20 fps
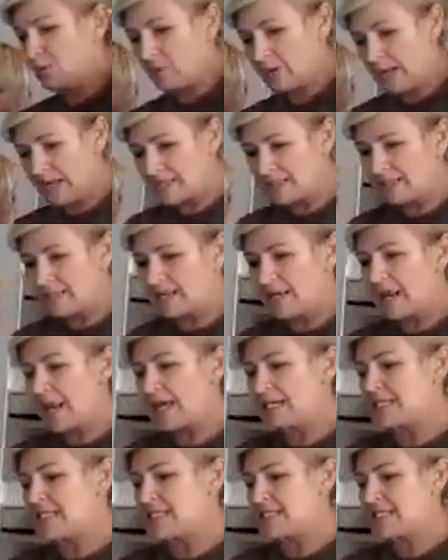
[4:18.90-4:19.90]
In
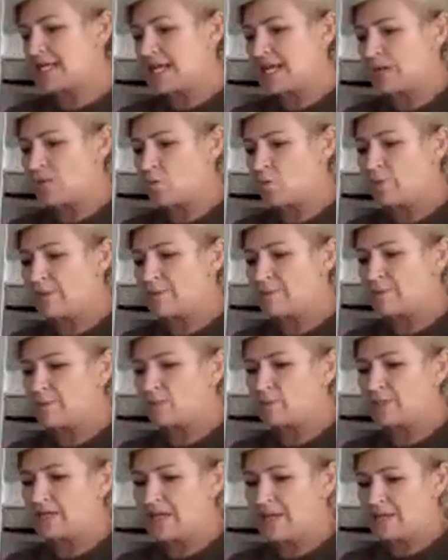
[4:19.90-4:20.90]
London,
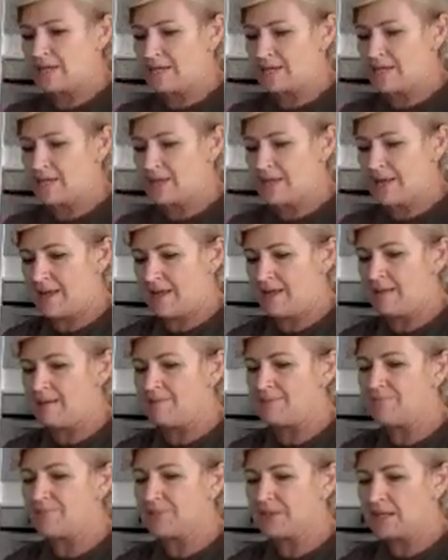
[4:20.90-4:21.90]
Wimbledon, yeah?
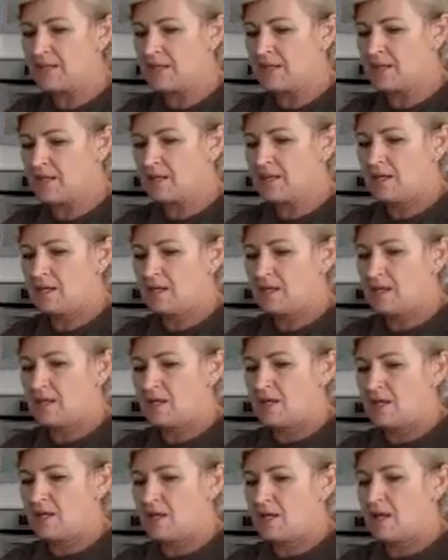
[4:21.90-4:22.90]

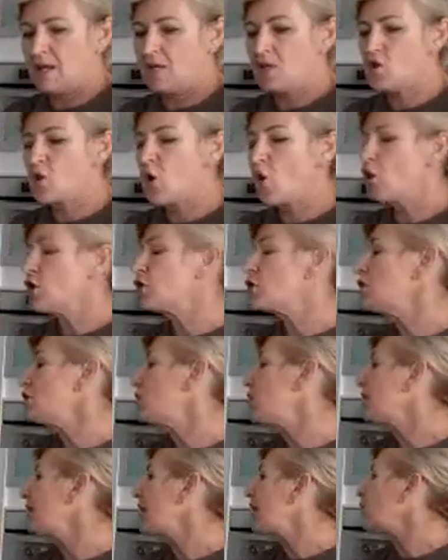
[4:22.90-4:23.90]
No, do you
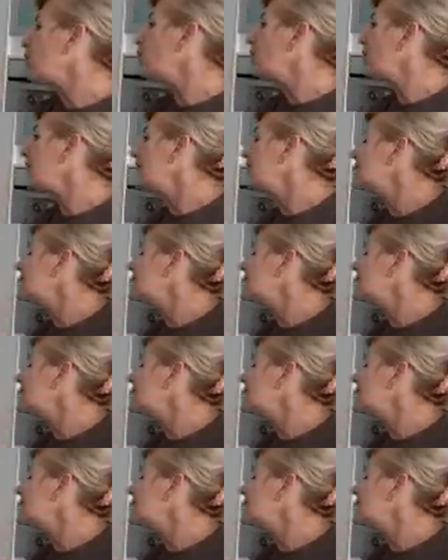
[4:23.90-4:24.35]
know what they all eat?